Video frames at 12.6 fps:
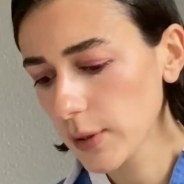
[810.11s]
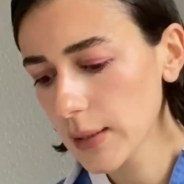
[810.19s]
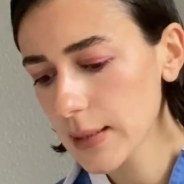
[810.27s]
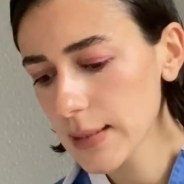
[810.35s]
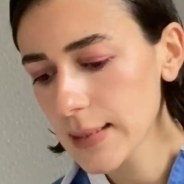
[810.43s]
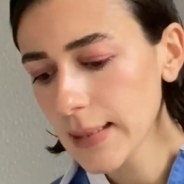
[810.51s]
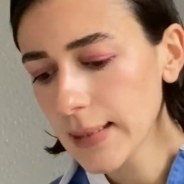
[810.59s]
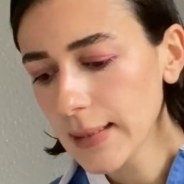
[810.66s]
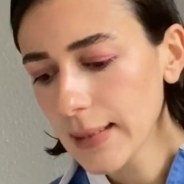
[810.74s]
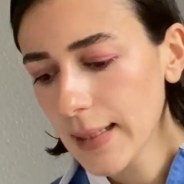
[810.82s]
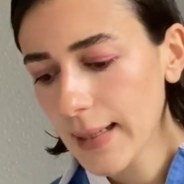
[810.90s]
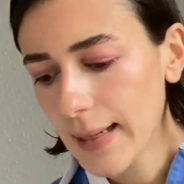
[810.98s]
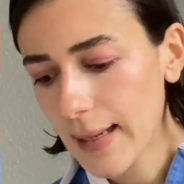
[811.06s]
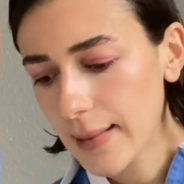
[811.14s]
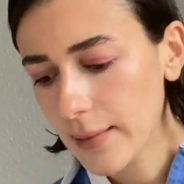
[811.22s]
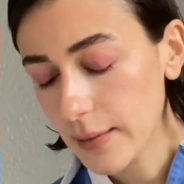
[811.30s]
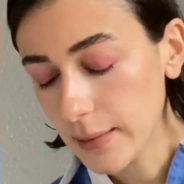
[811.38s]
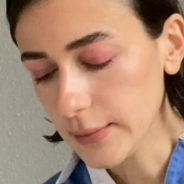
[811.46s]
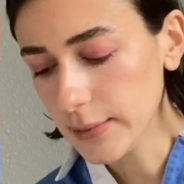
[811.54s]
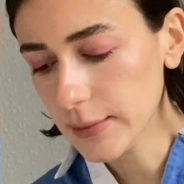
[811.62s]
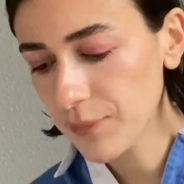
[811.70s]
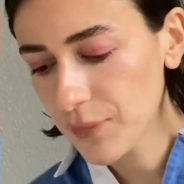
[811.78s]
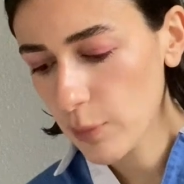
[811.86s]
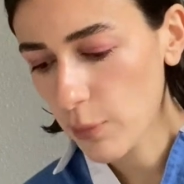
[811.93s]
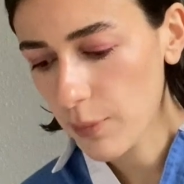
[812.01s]
years. And
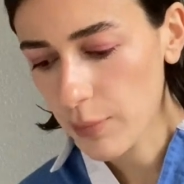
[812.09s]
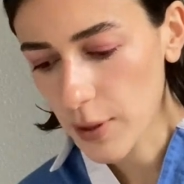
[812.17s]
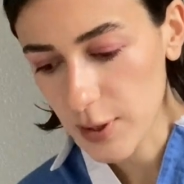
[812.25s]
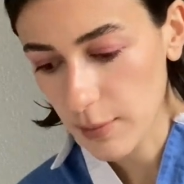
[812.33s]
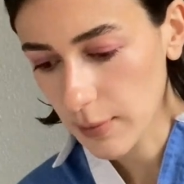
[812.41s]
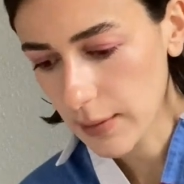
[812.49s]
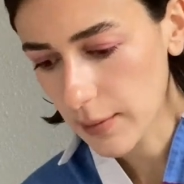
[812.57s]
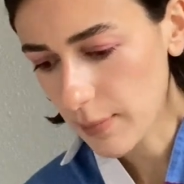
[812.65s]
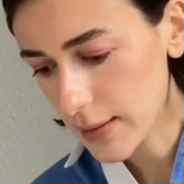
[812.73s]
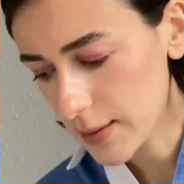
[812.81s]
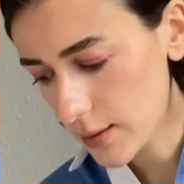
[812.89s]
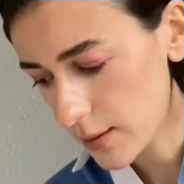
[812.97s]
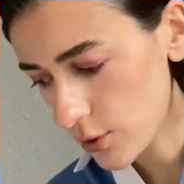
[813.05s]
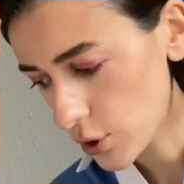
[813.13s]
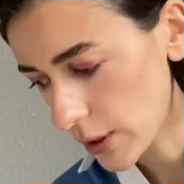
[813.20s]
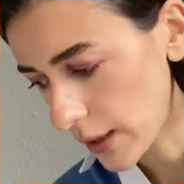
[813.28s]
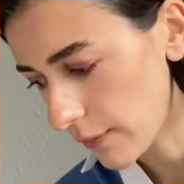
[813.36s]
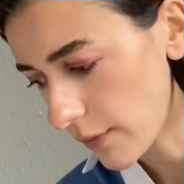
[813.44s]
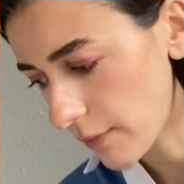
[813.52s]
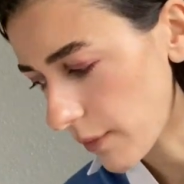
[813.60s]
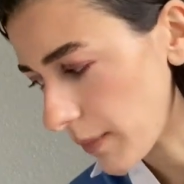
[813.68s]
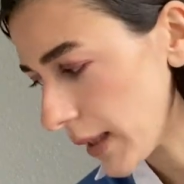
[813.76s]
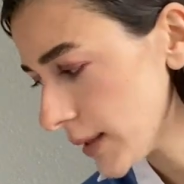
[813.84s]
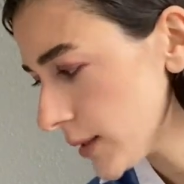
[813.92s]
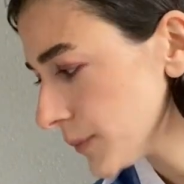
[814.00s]
possibly the best decision I have ever
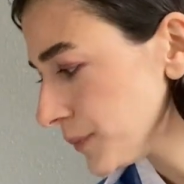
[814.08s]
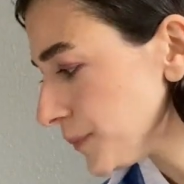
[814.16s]
made.